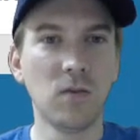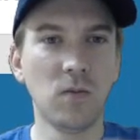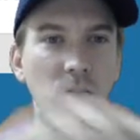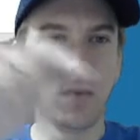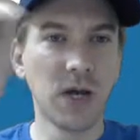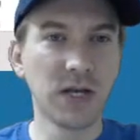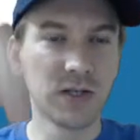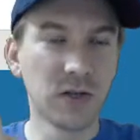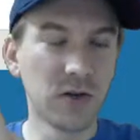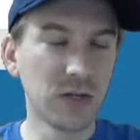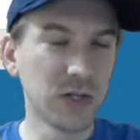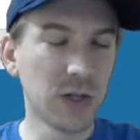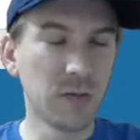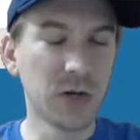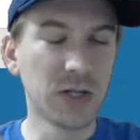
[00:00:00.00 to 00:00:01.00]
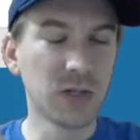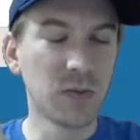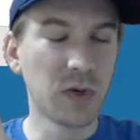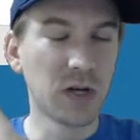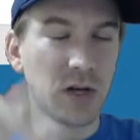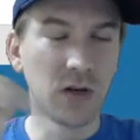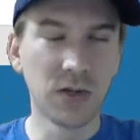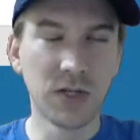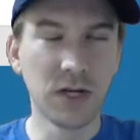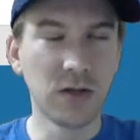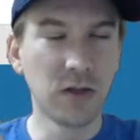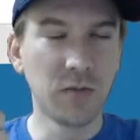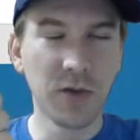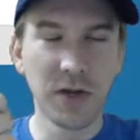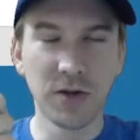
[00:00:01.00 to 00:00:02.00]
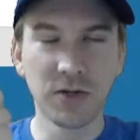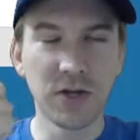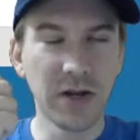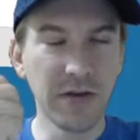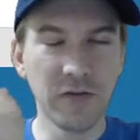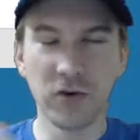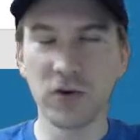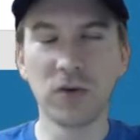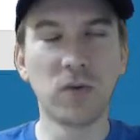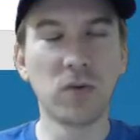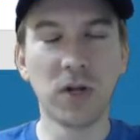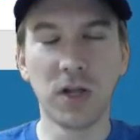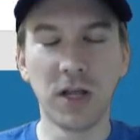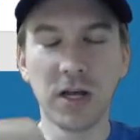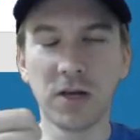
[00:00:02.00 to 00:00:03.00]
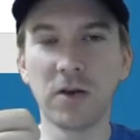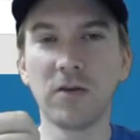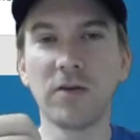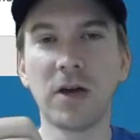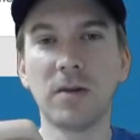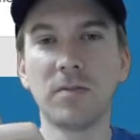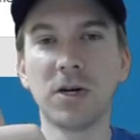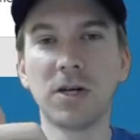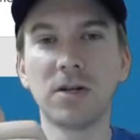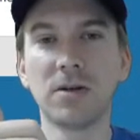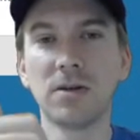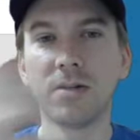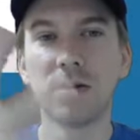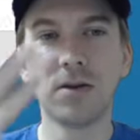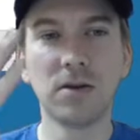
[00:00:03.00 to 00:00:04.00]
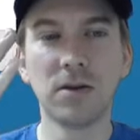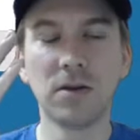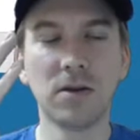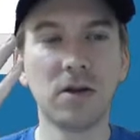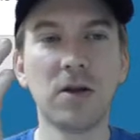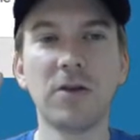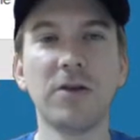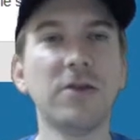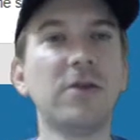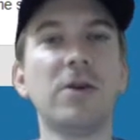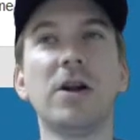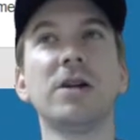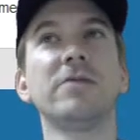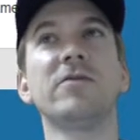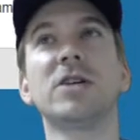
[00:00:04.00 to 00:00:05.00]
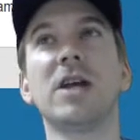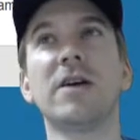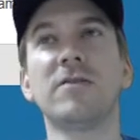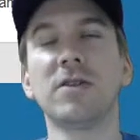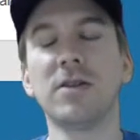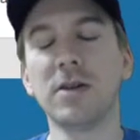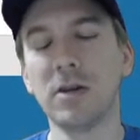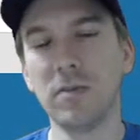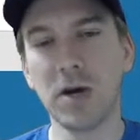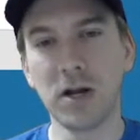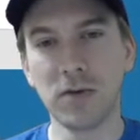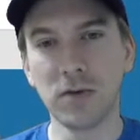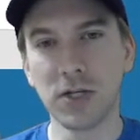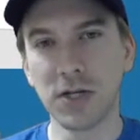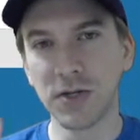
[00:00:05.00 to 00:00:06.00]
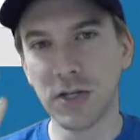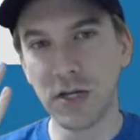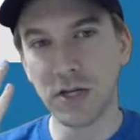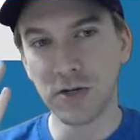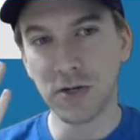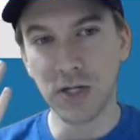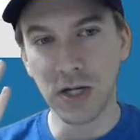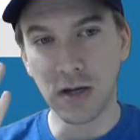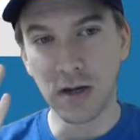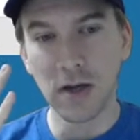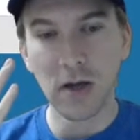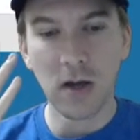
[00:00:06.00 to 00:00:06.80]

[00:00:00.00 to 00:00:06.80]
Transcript: as long as the button's being held down, the player's never going to want to let go of that button. They're not even going to have to think about it, which isn't interesting.